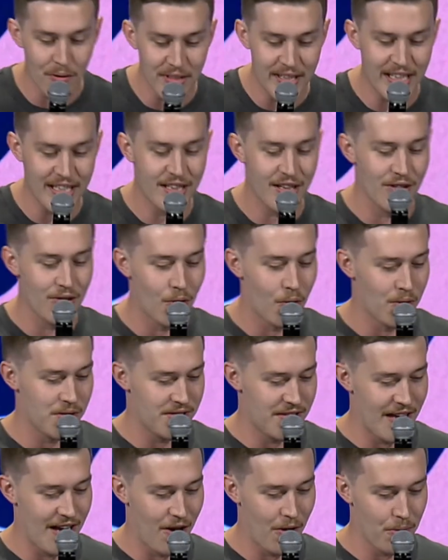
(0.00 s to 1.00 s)
need the
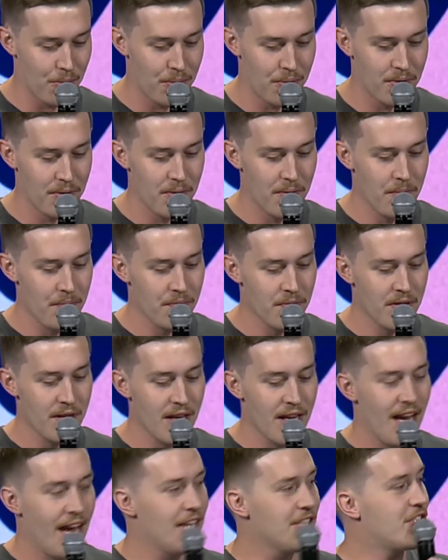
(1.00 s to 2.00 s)
Lord's help.
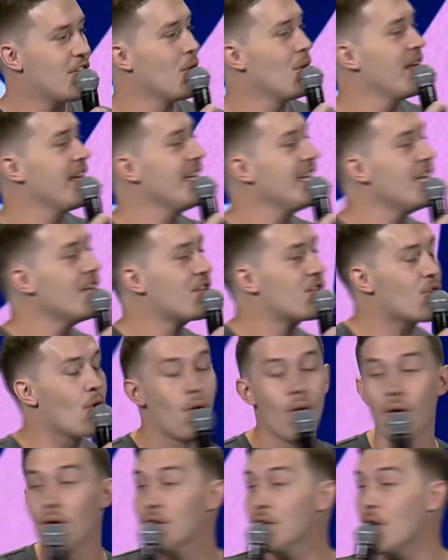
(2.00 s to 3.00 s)
And so, any thorn